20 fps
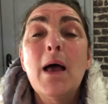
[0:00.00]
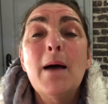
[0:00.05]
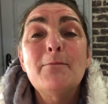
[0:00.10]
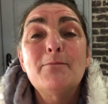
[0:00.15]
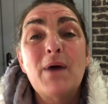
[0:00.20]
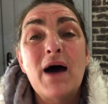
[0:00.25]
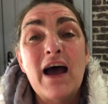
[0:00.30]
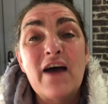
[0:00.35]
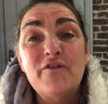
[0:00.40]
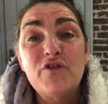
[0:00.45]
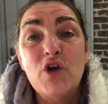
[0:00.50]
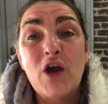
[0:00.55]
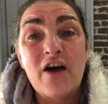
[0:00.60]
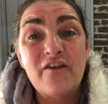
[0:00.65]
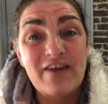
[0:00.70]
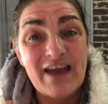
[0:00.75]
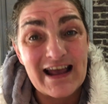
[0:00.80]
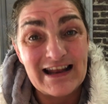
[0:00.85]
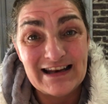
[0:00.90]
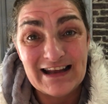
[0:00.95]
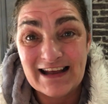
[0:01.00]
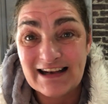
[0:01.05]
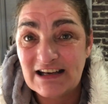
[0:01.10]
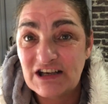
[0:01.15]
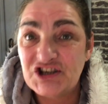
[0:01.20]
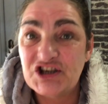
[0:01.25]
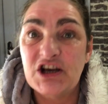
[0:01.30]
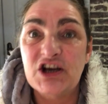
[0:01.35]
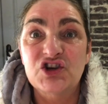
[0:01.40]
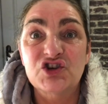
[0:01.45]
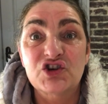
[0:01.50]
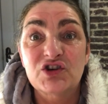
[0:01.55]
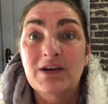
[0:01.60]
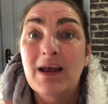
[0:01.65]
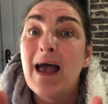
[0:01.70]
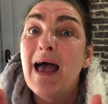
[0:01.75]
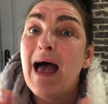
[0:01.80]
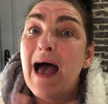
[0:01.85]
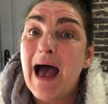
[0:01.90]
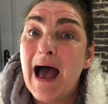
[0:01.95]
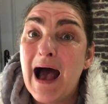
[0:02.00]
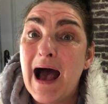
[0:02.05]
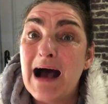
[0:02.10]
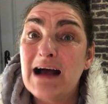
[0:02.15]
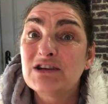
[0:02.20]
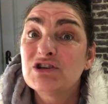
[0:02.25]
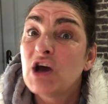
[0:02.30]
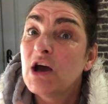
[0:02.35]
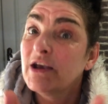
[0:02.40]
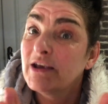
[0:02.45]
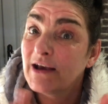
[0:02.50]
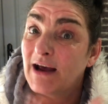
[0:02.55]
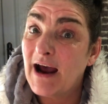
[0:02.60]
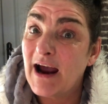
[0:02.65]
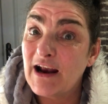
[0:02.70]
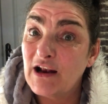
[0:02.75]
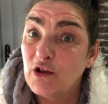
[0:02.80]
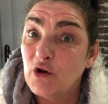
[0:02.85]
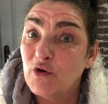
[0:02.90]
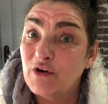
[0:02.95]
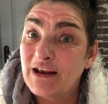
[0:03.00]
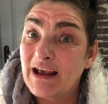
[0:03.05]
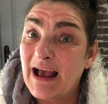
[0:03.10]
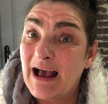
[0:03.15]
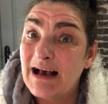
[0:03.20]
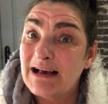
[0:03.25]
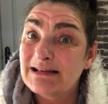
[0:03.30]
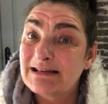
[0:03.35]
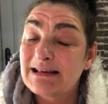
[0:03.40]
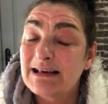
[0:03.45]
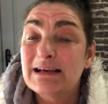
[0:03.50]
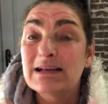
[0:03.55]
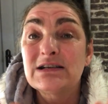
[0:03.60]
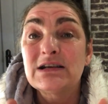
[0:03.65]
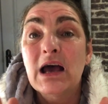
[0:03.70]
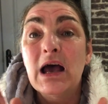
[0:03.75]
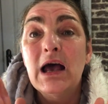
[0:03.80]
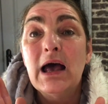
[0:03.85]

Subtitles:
But if you have any irritation, add your hyaluronic acid,